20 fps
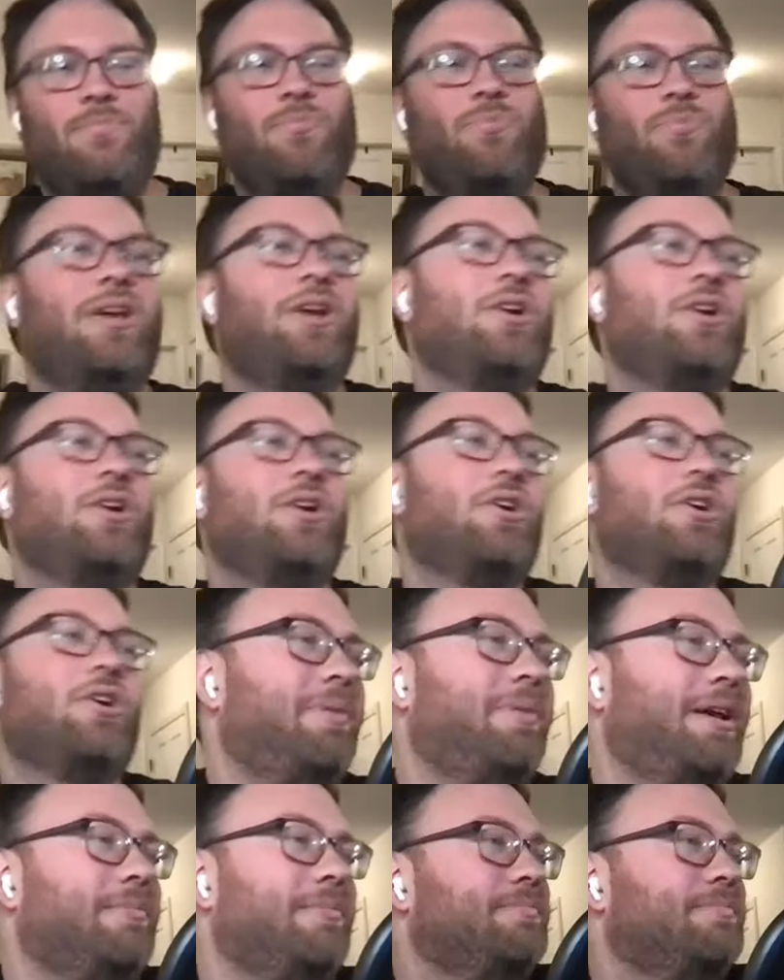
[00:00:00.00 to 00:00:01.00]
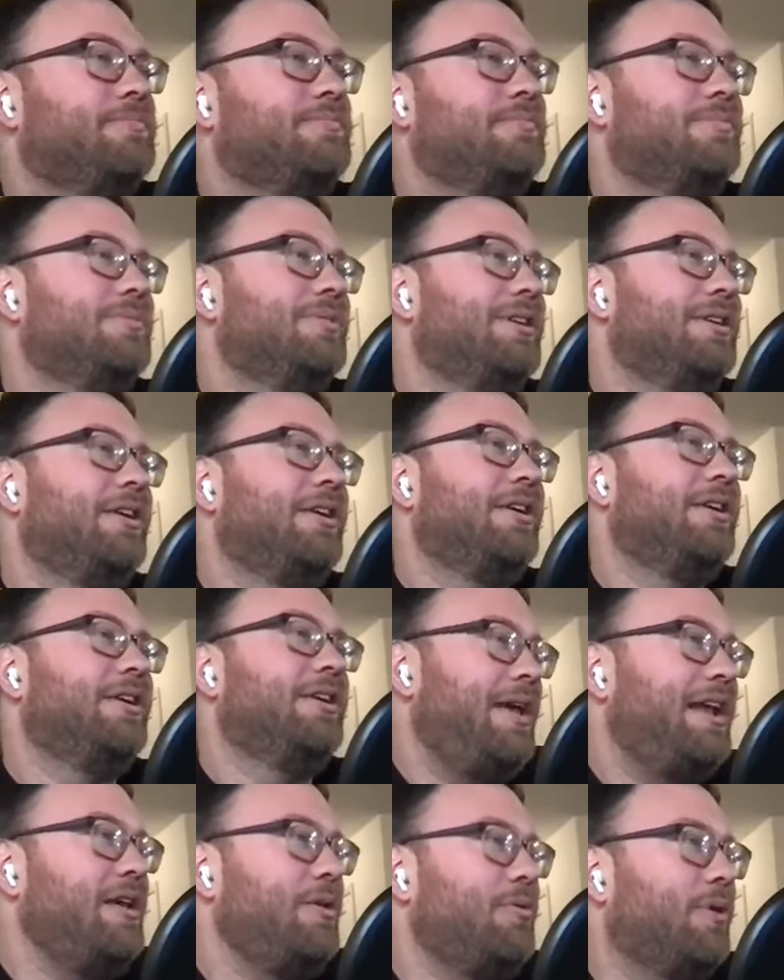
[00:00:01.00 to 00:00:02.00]
It could be. It could be
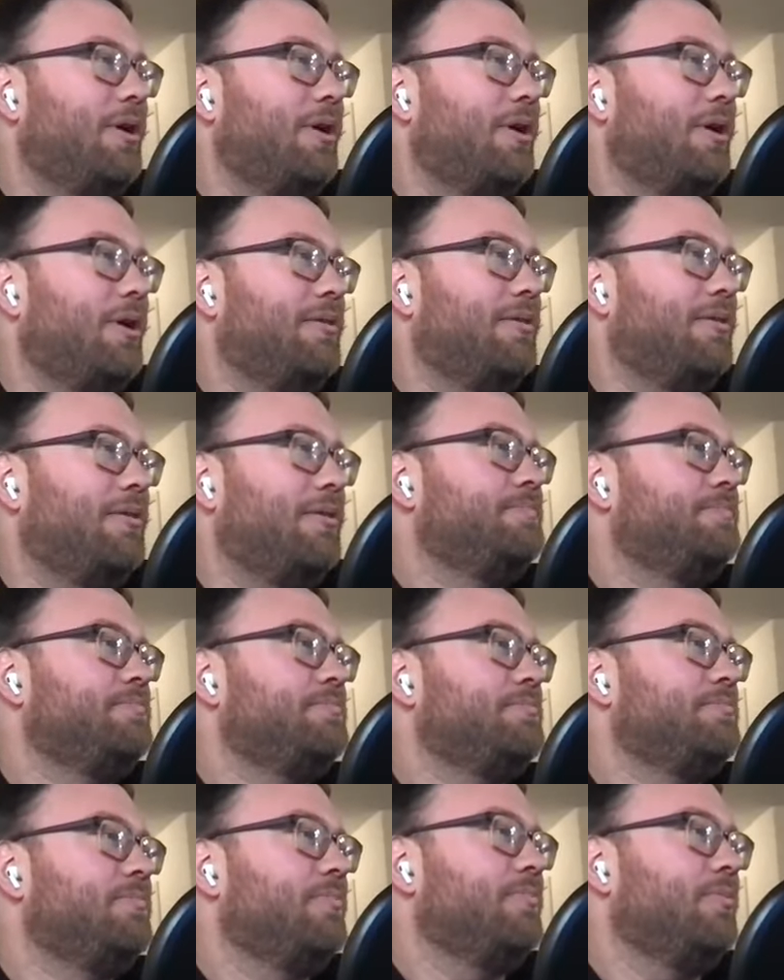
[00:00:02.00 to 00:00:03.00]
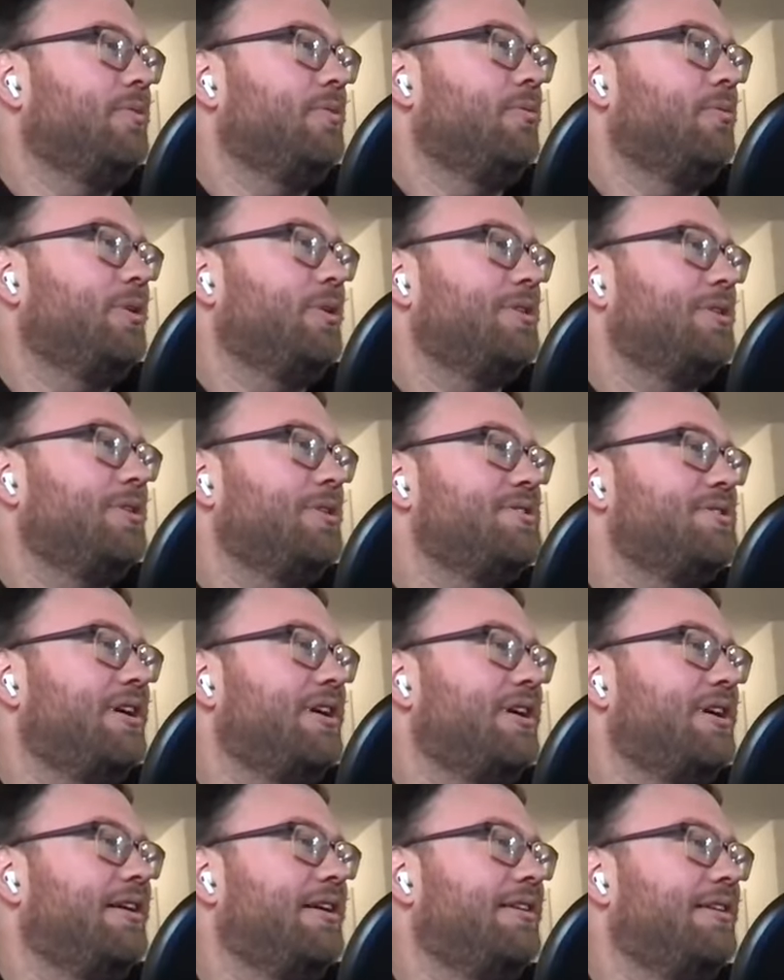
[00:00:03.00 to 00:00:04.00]
anyone. What
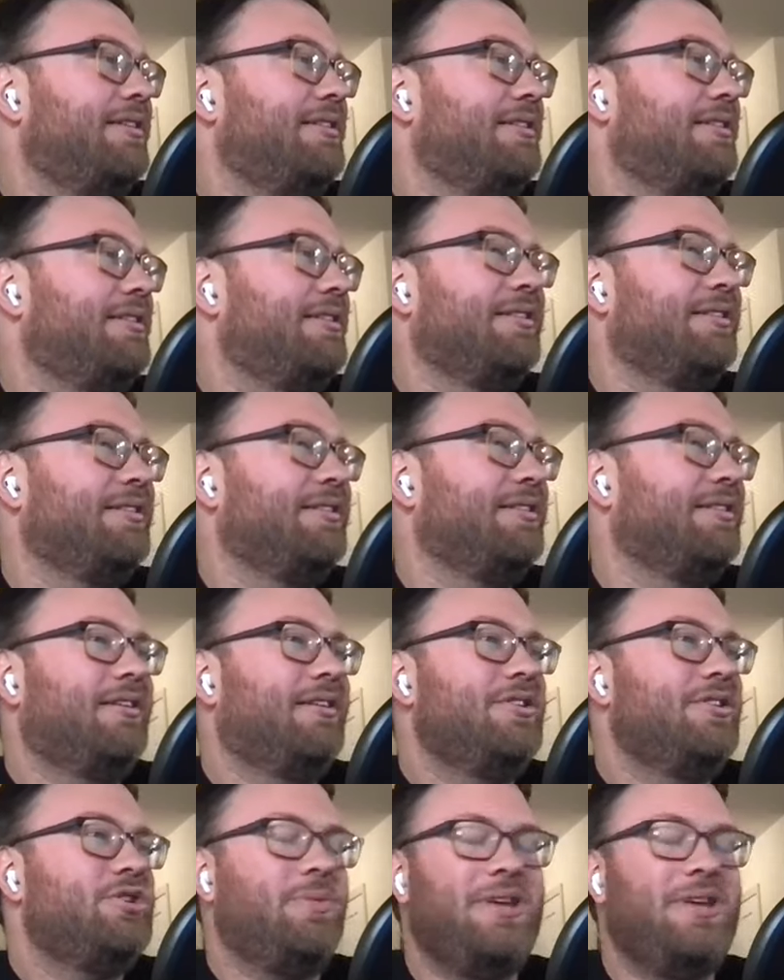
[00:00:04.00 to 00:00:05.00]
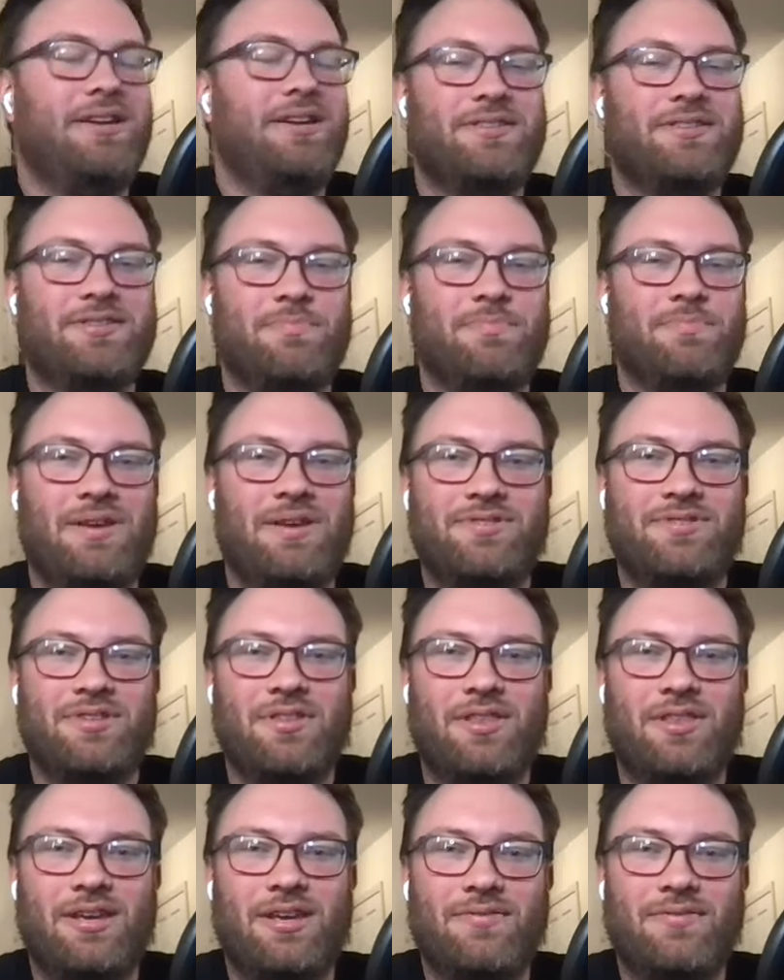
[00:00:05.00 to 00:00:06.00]
should we get into some Beeves and
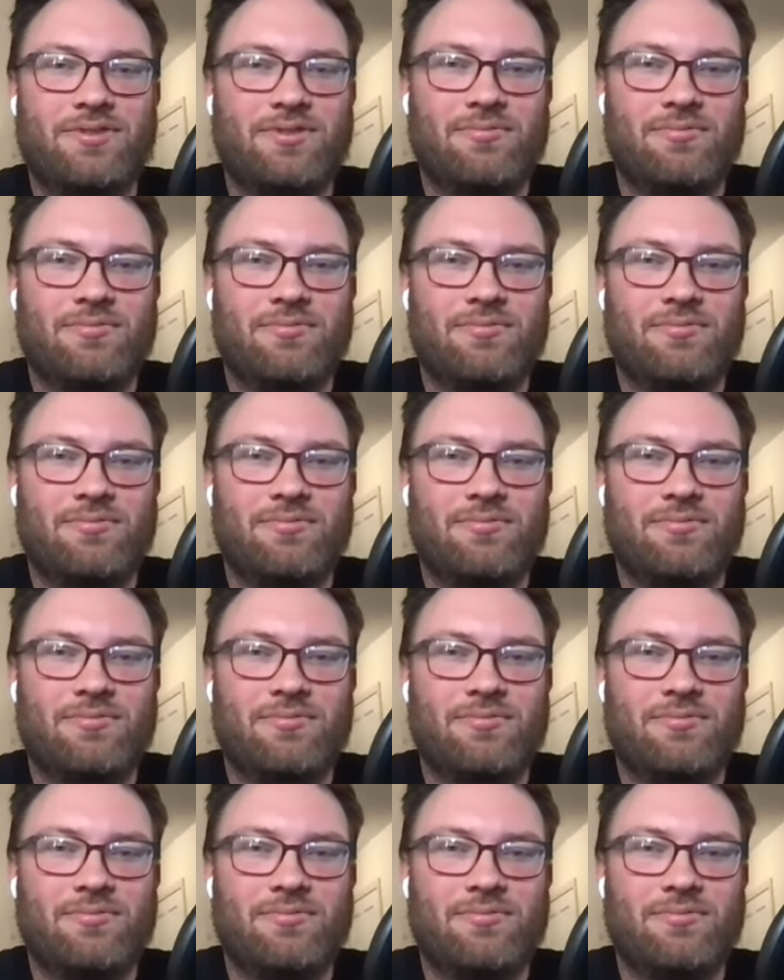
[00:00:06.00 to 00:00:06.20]
Thieves?